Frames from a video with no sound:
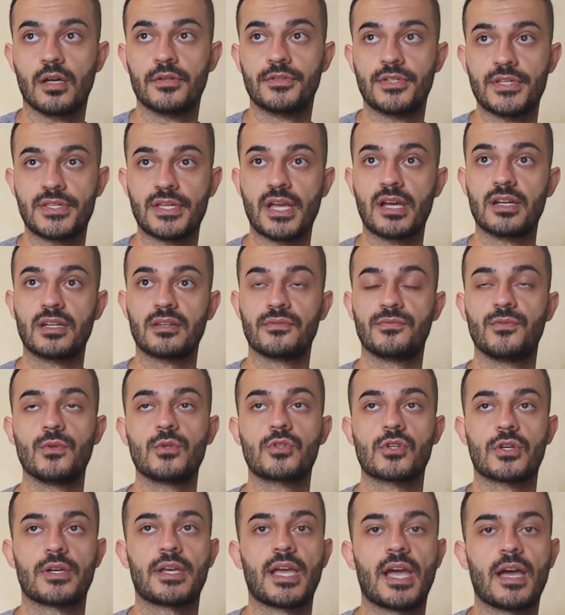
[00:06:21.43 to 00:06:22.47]
designing
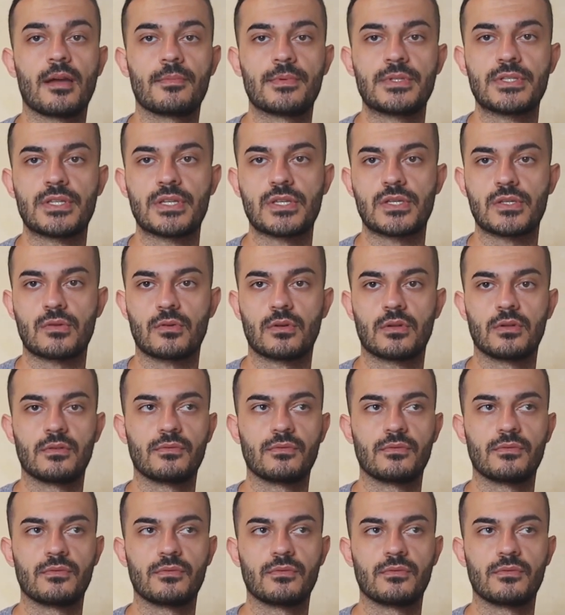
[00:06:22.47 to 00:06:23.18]
future cabins, is sort